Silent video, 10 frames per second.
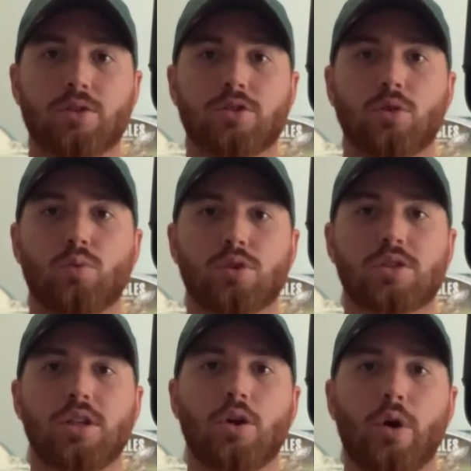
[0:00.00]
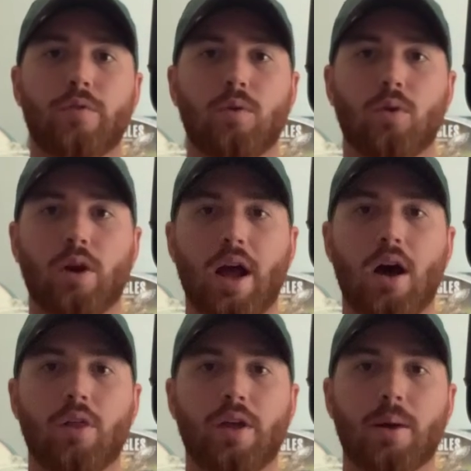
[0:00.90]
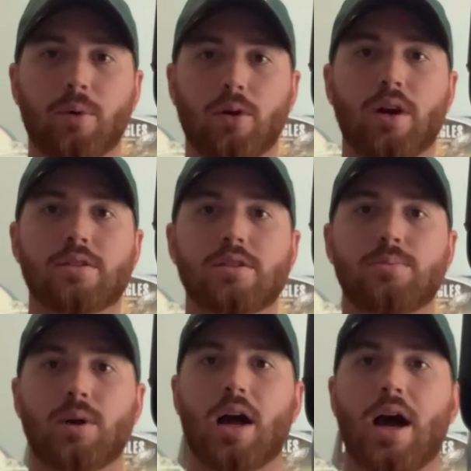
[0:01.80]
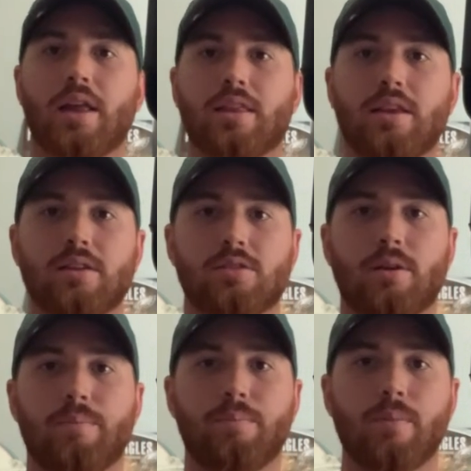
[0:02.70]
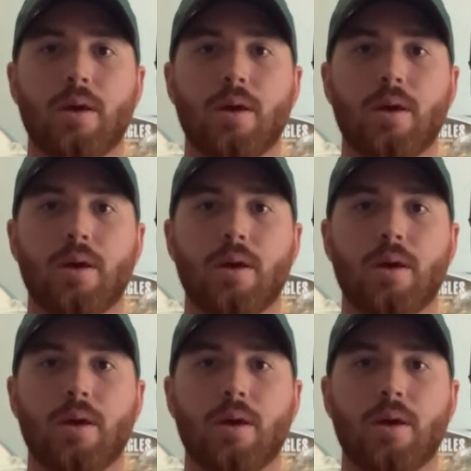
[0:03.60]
so we'll see going forward how that progresses, but I think this is a